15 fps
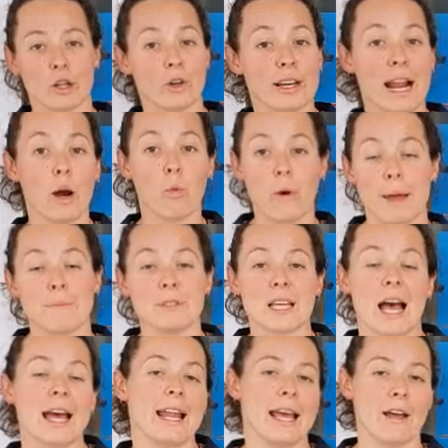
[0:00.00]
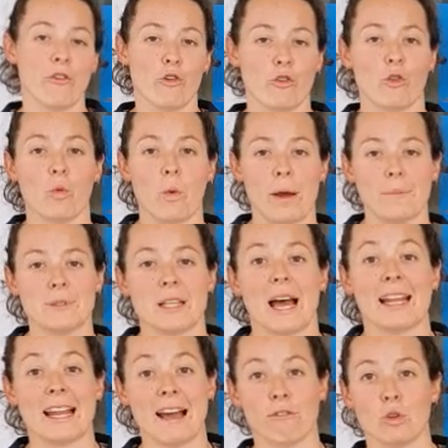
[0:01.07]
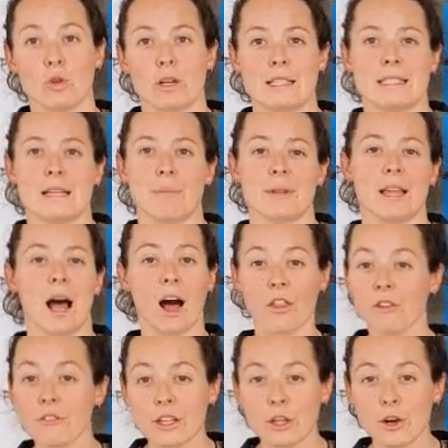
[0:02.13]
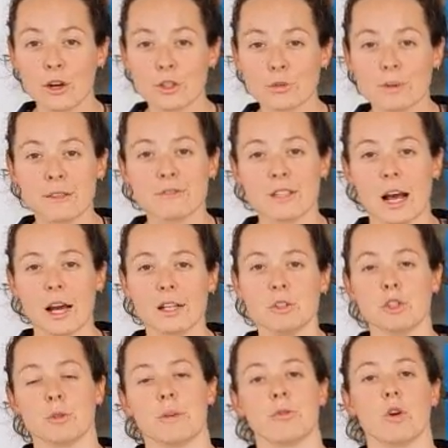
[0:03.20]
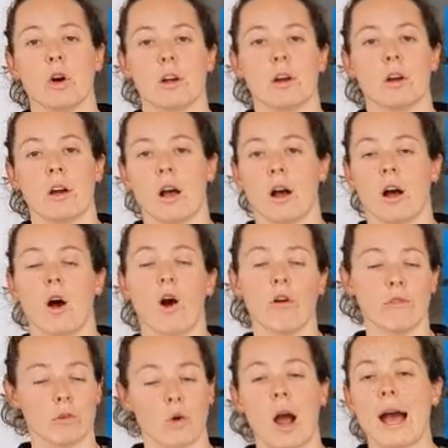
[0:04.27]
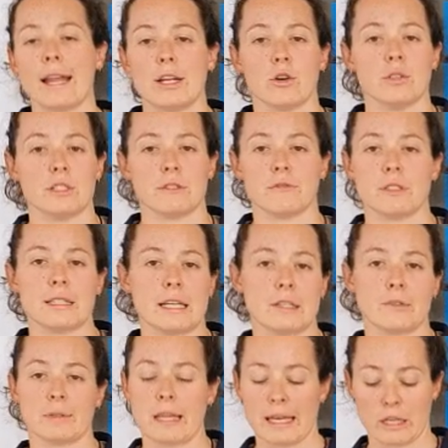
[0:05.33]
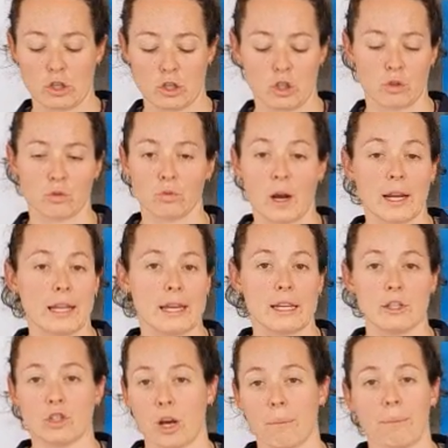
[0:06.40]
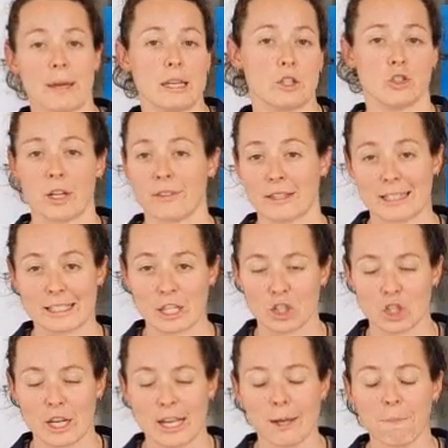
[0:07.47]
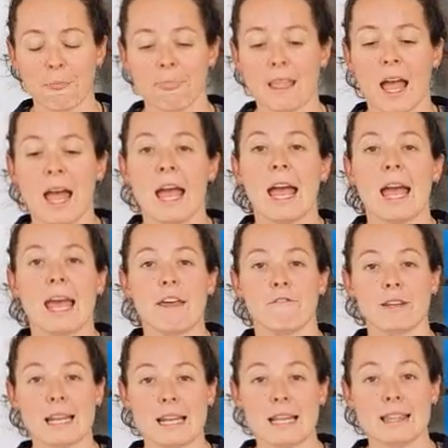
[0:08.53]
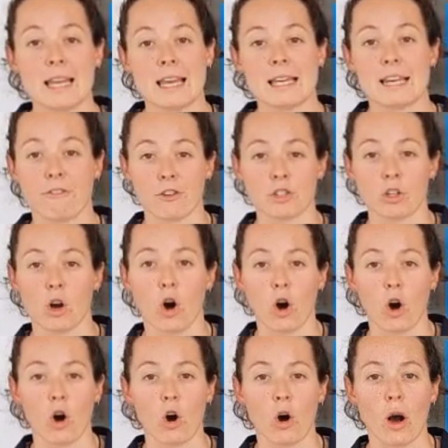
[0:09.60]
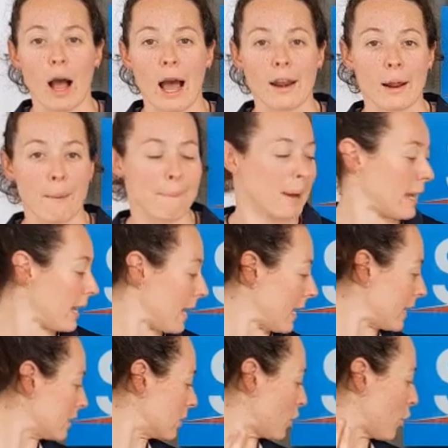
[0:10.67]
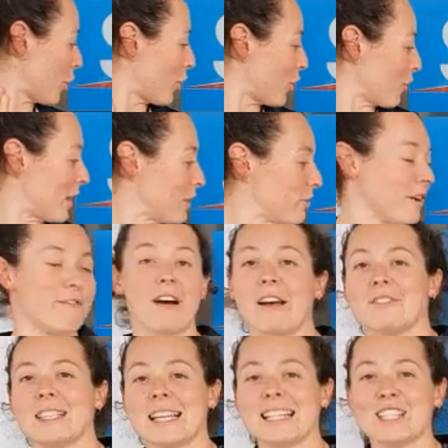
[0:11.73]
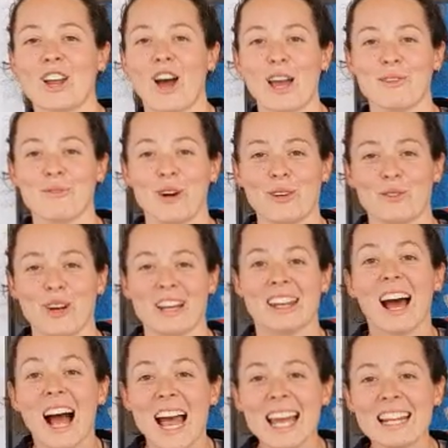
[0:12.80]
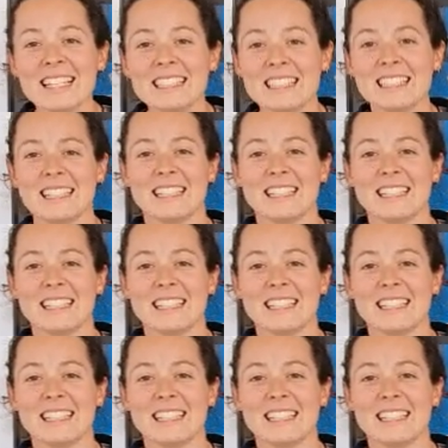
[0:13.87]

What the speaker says: a look at our website, head over to the website and have a look at some of the other videos we've done. So we've got a whole variety on different things related to running, jumping, strength and conditioning. If you need anything, give us a call. Our number is 3356 9119.